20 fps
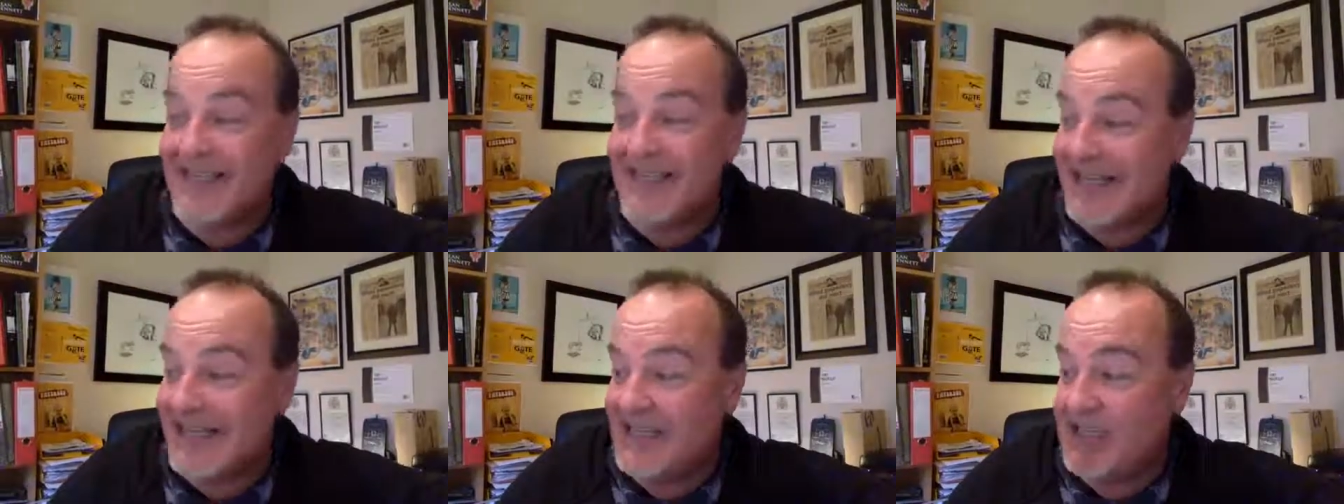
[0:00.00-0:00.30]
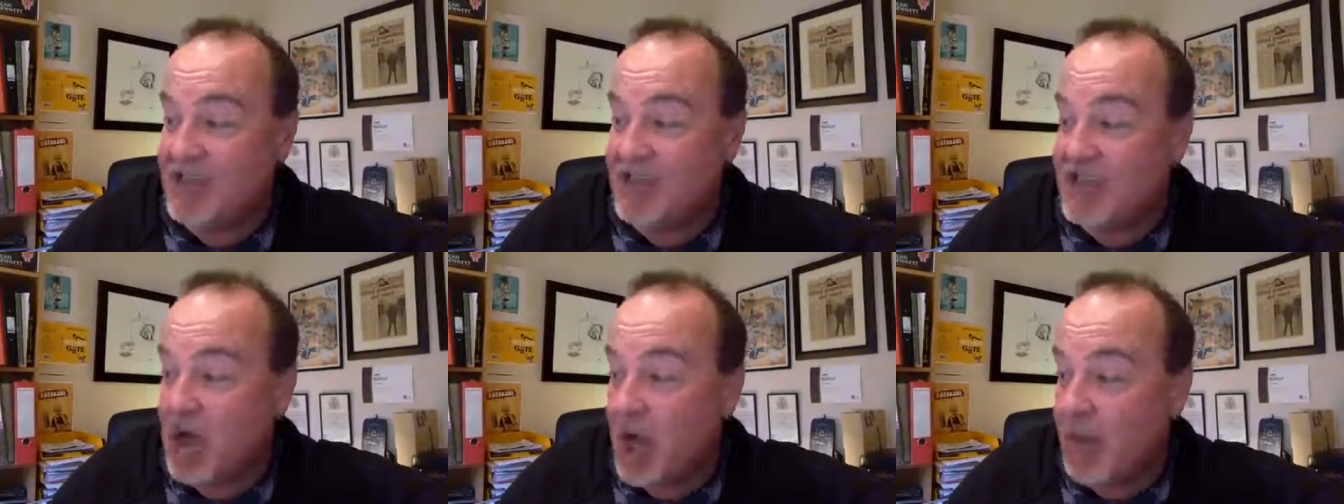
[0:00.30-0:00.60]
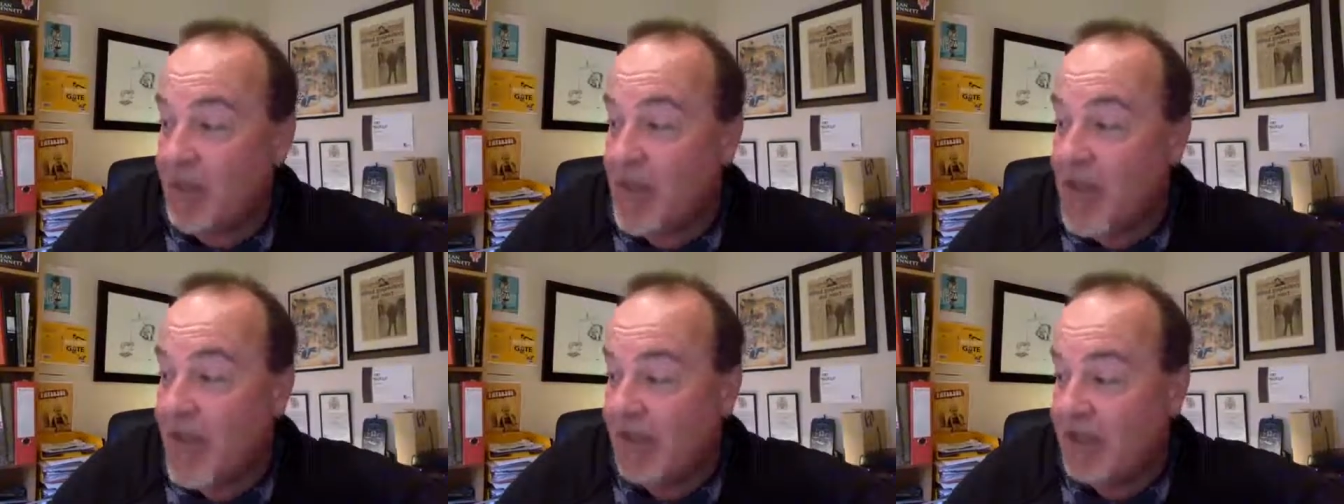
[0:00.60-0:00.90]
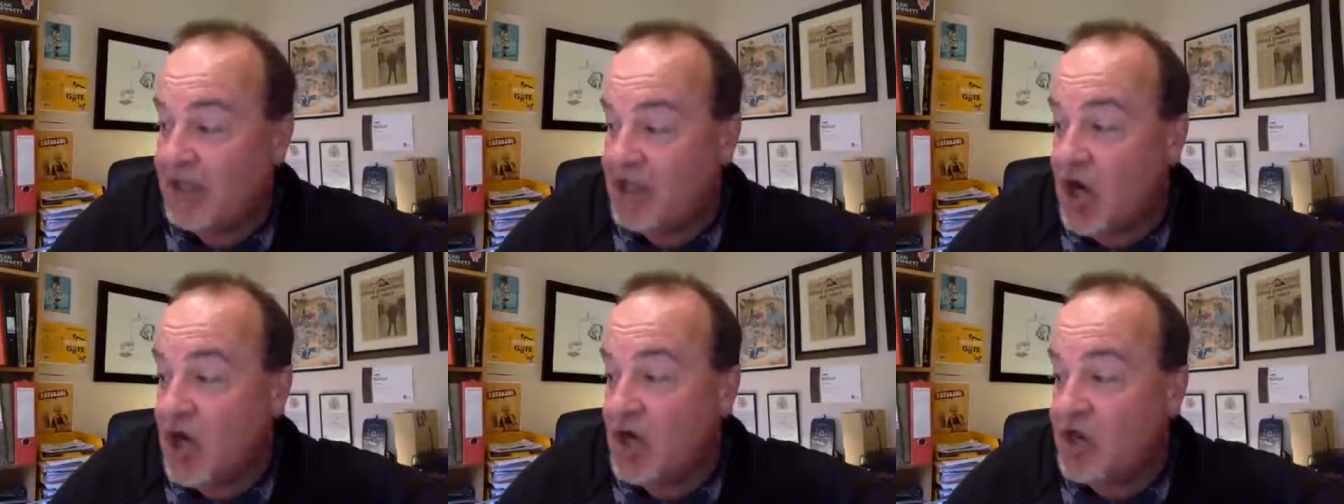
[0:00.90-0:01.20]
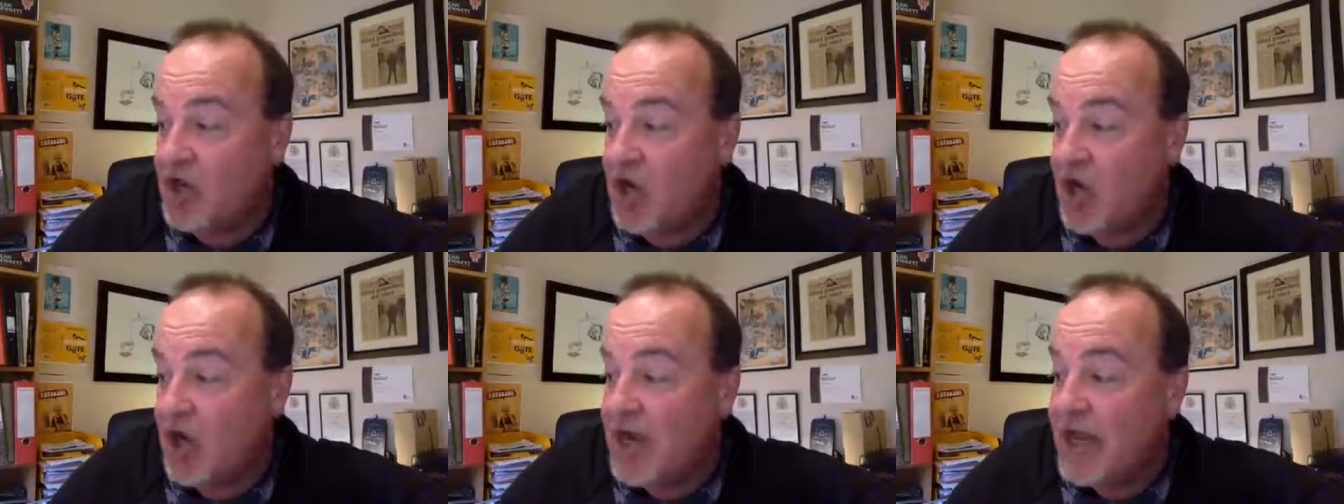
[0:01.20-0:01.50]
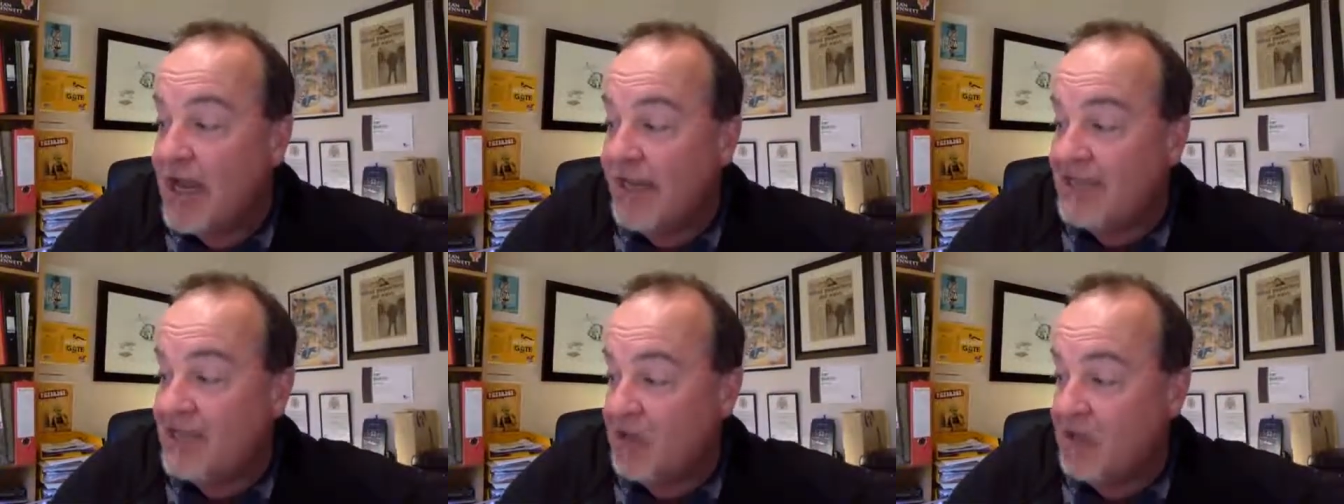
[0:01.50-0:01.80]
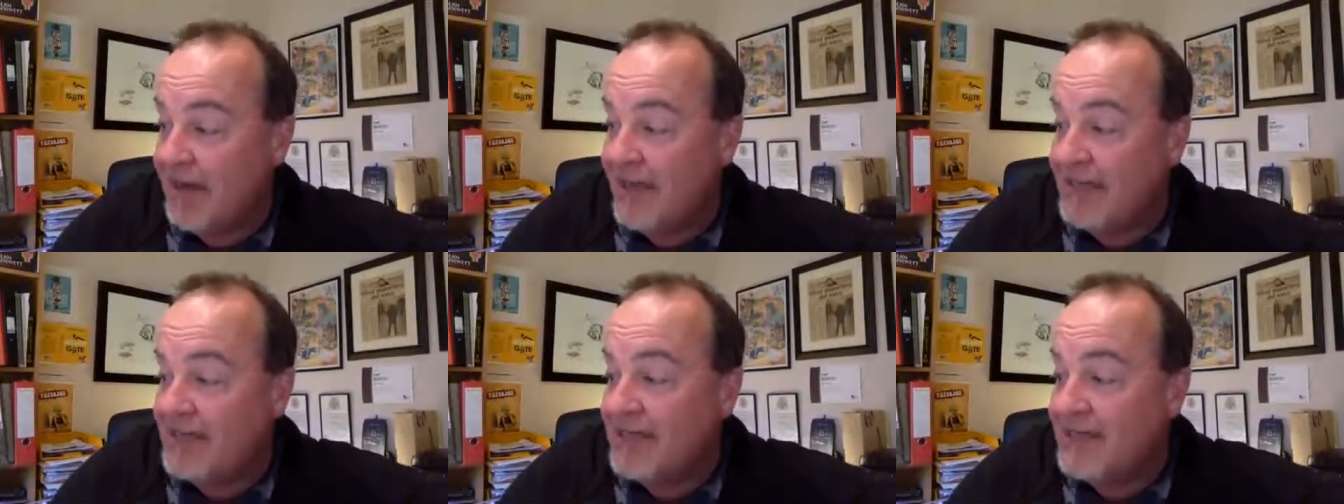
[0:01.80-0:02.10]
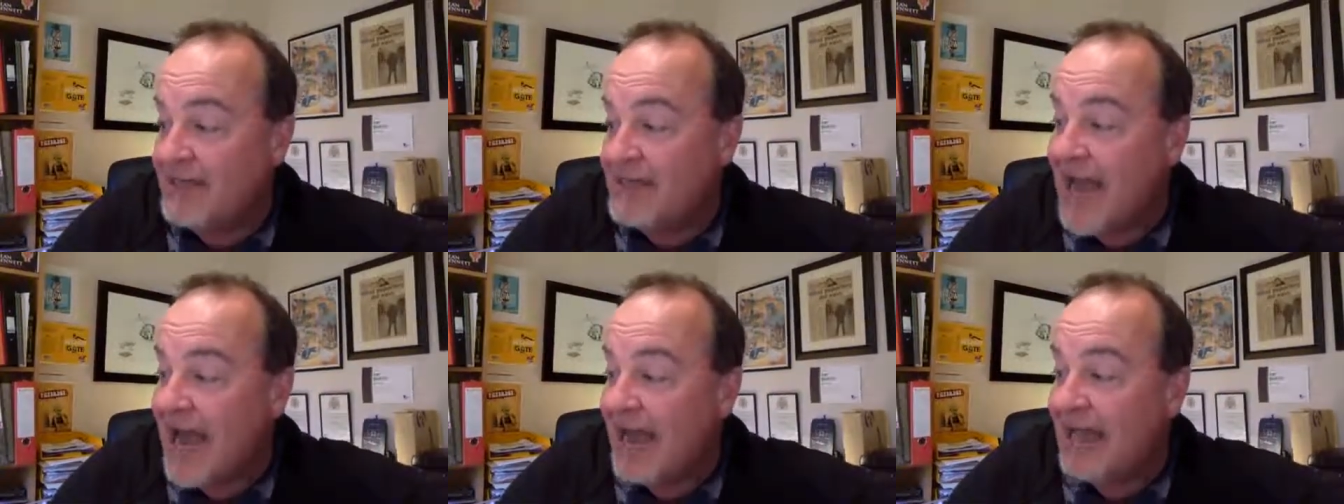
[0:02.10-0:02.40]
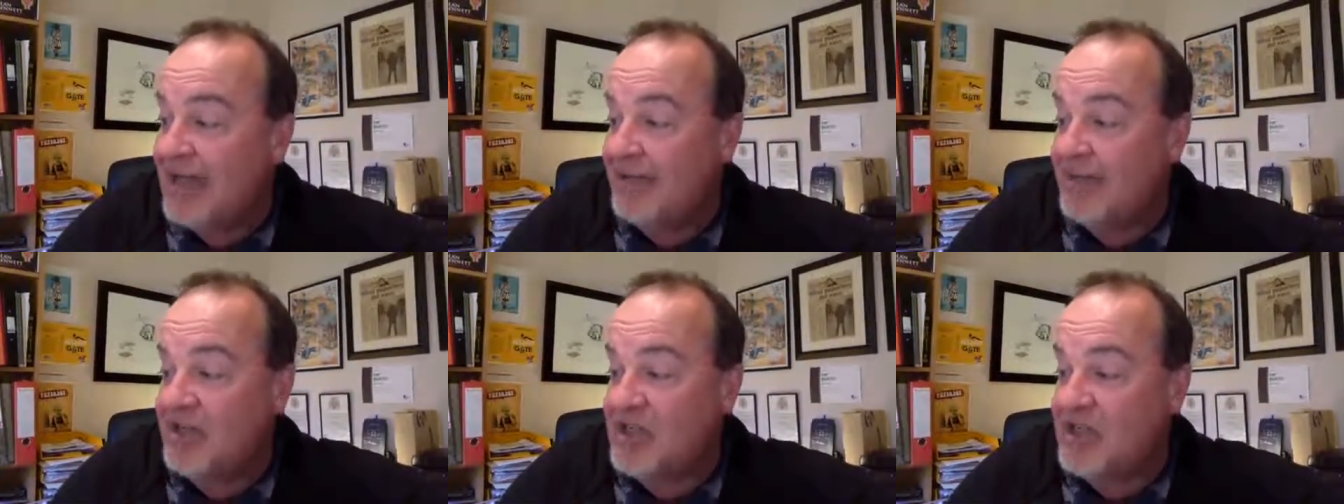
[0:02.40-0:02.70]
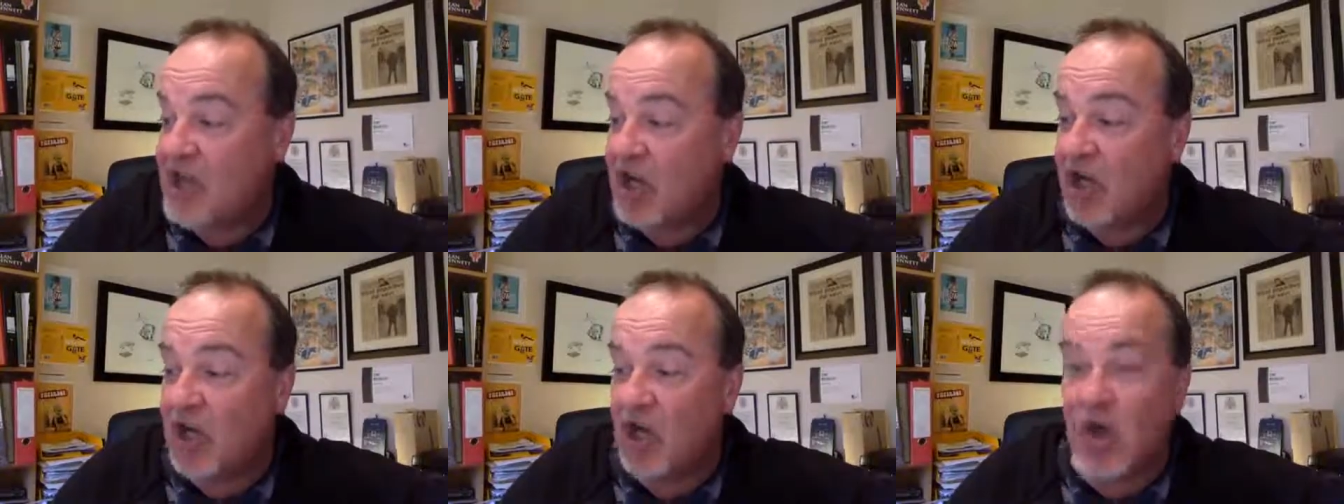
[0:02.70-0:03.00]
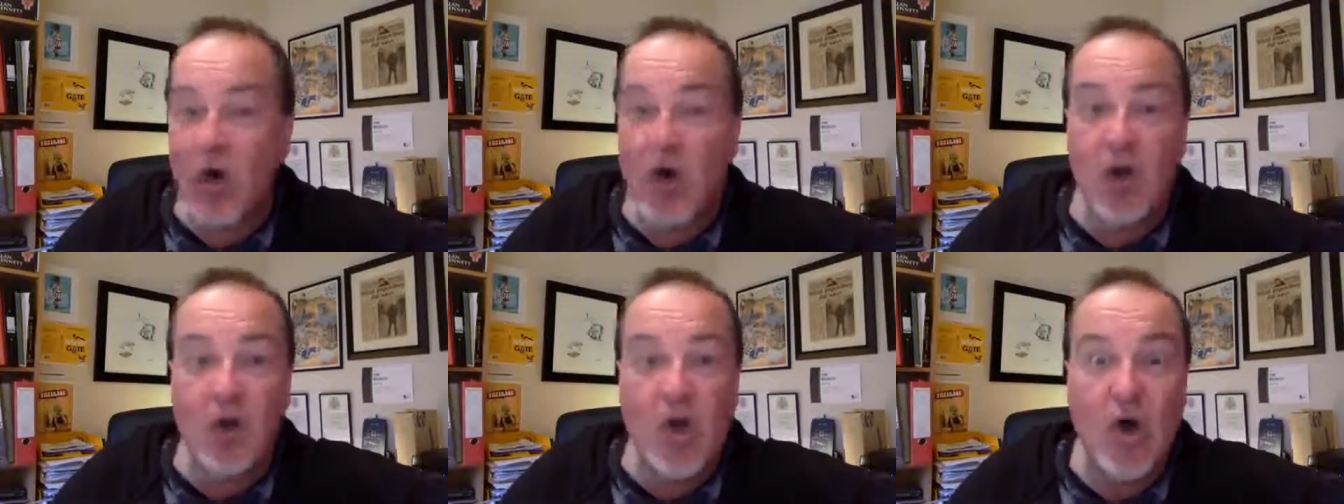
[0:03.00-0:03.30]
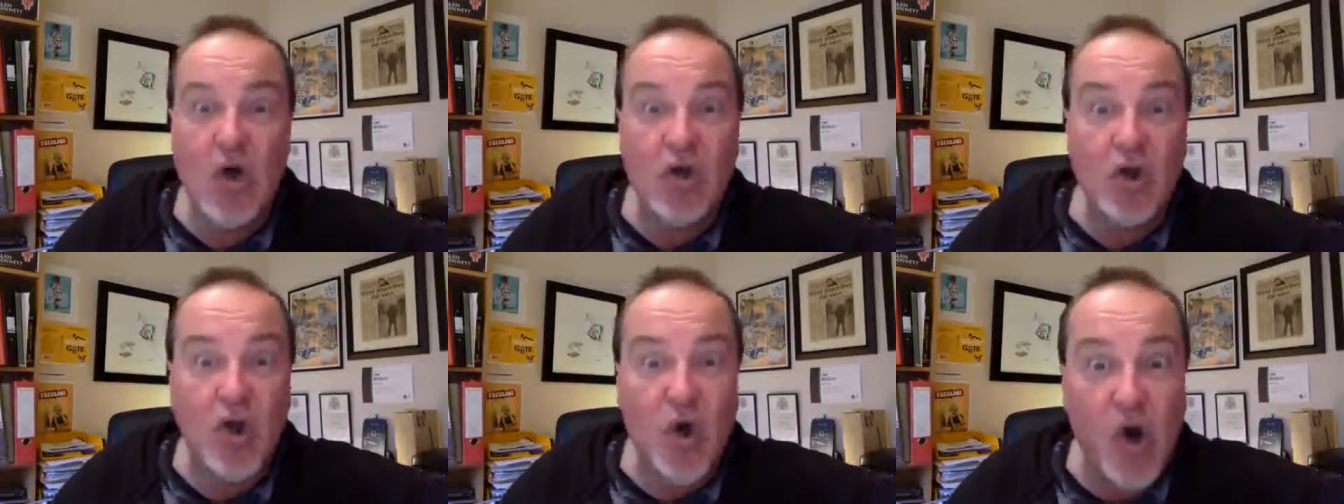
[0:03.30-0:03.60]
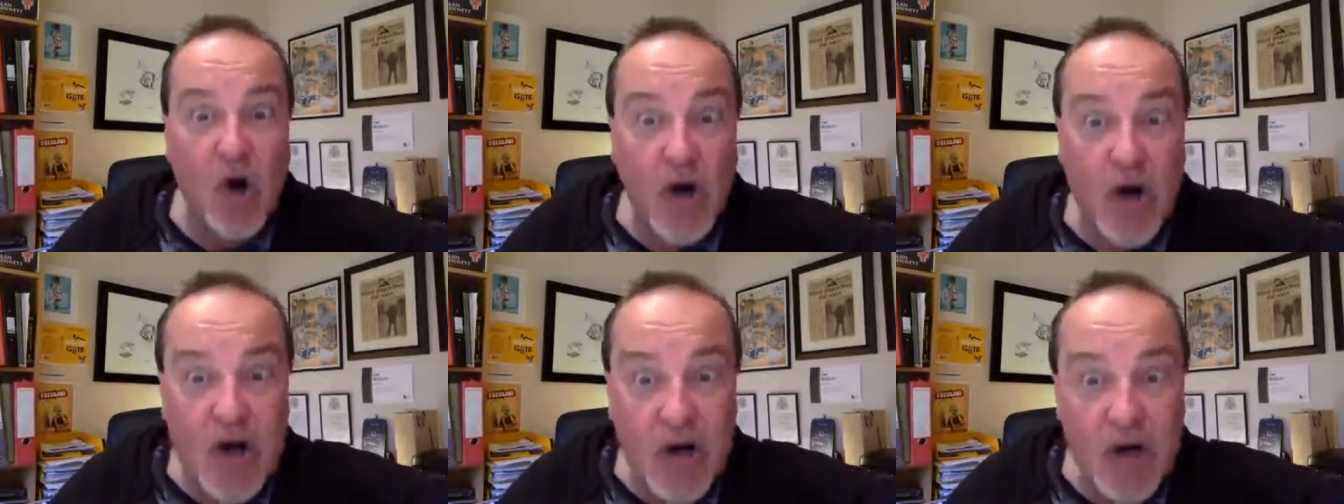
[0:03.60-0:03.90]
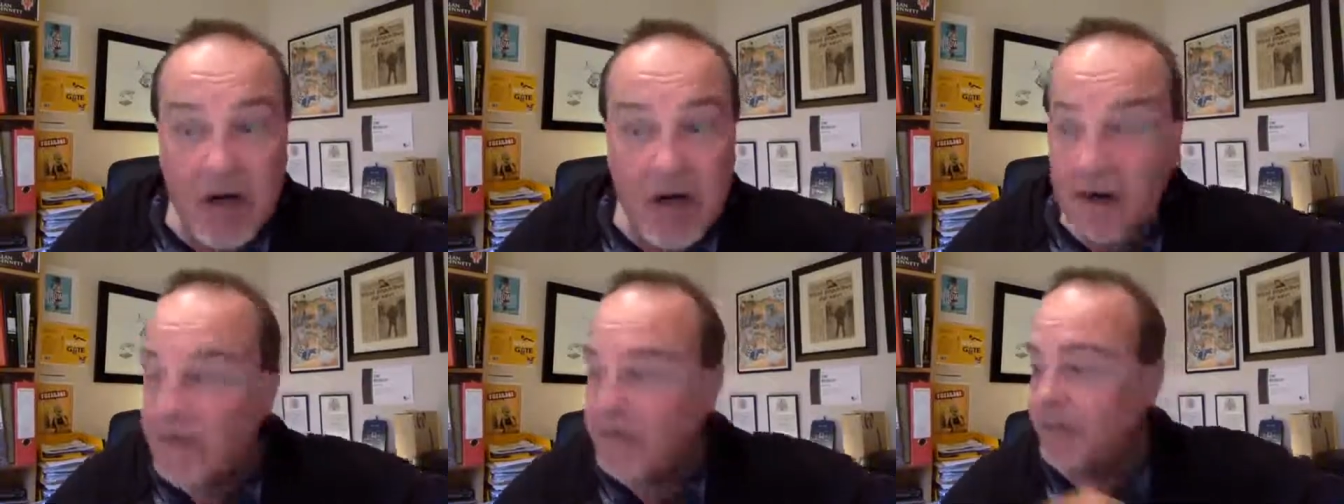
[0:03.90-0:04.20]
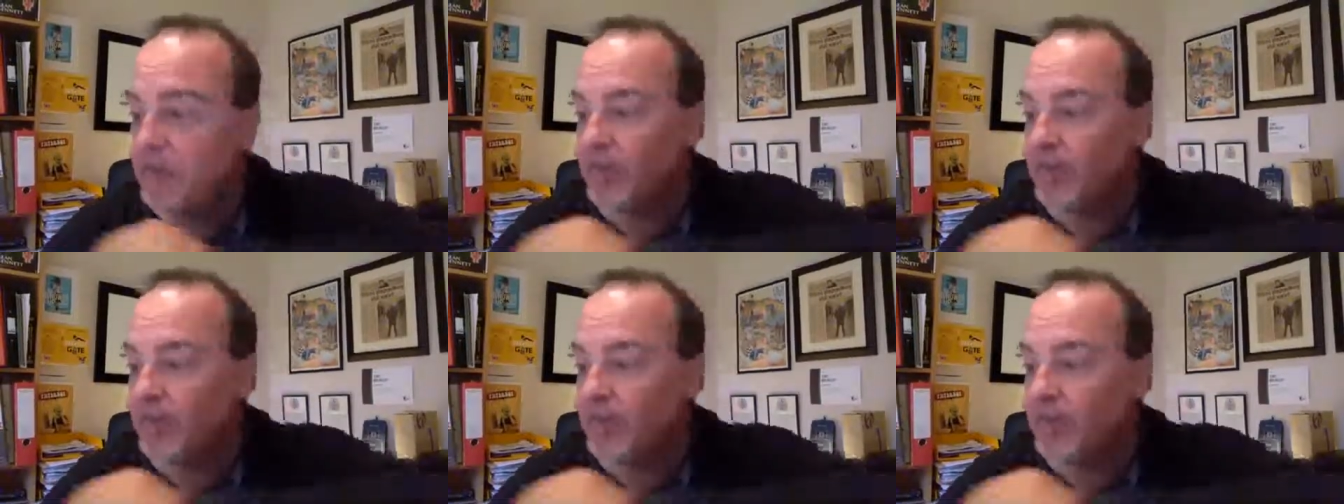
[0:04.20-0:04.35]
Steens' shop, and down there is Greens's and the Masonic Hall on the corner.